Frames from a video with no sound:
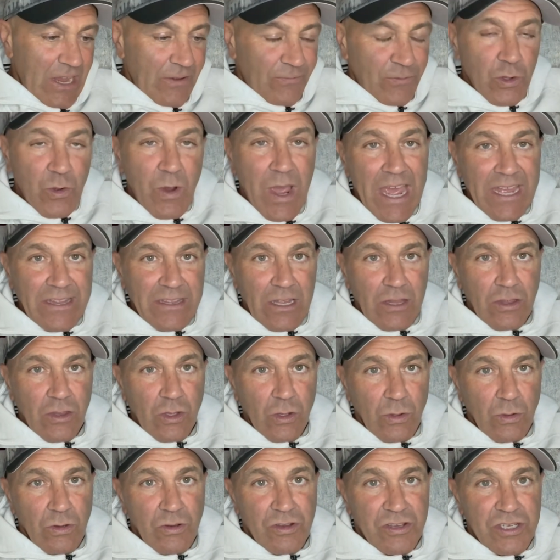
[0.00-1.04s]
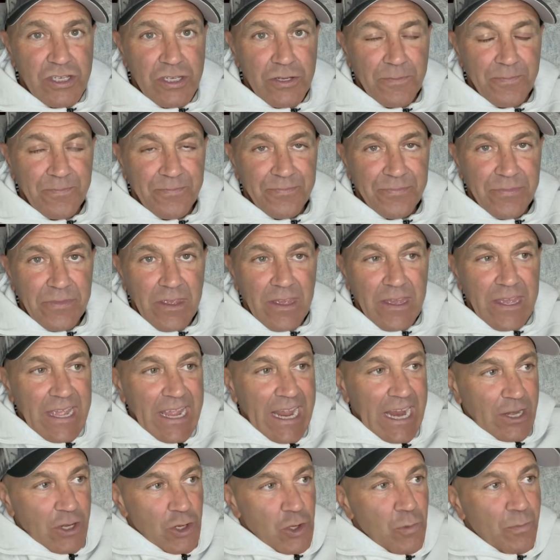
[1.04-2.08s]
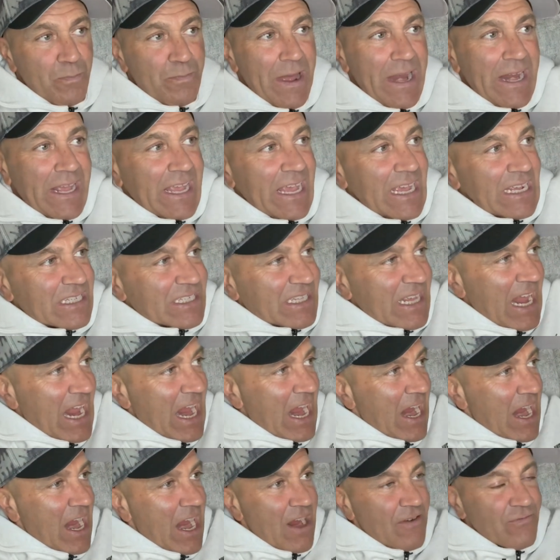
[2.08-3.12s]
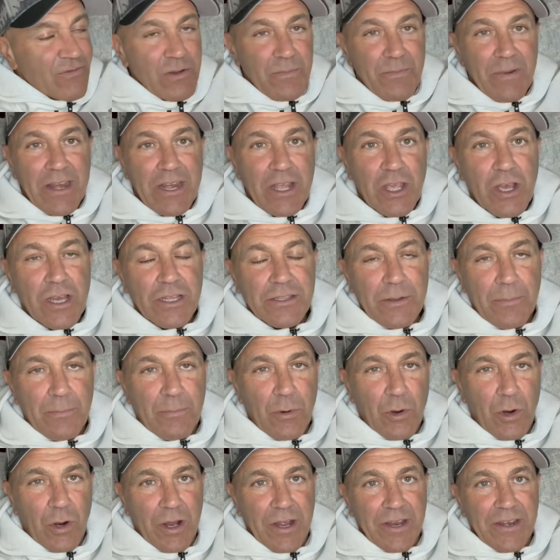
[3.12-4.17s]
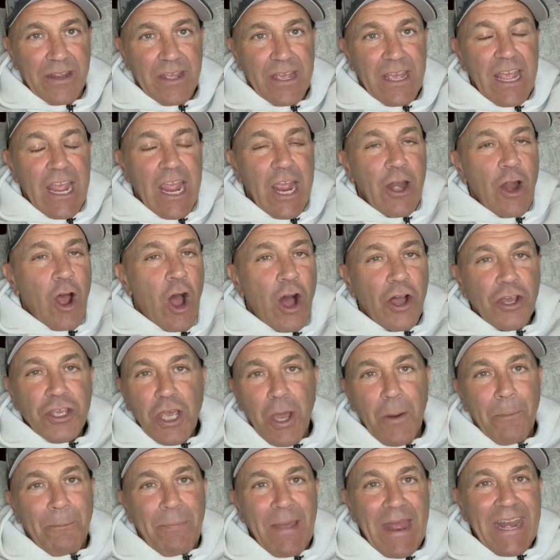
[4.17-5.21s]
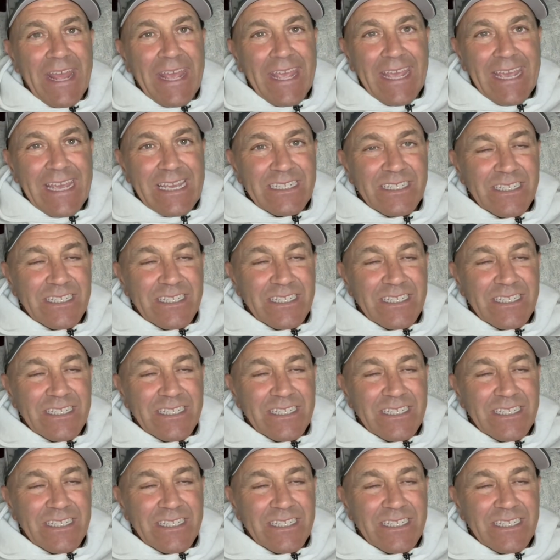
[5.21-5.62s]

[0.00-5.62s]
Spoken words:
if you had the deuce, and you bet against everybody on the board, and all you're betting